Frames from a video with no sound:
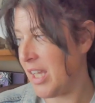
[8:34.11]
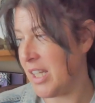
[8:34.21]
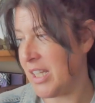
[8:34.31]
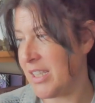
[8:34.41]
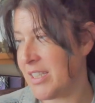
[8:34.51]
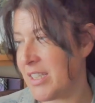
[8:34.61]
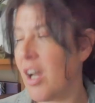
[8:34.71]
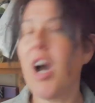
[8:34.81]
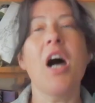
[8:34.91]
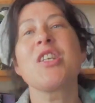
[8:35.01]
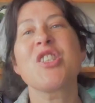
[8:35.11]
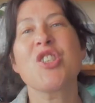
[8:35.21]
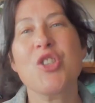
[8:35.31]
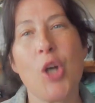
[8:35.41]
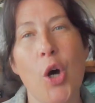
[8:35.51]
is
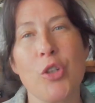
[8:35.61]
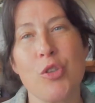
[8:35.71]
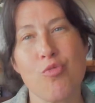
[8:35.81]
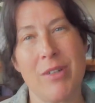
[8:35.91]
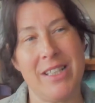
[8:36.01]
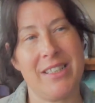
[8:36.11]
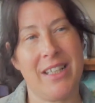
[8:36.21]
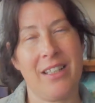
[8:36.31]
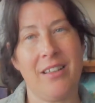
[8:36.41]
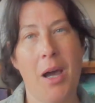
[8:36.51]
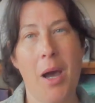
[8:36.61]
start reading.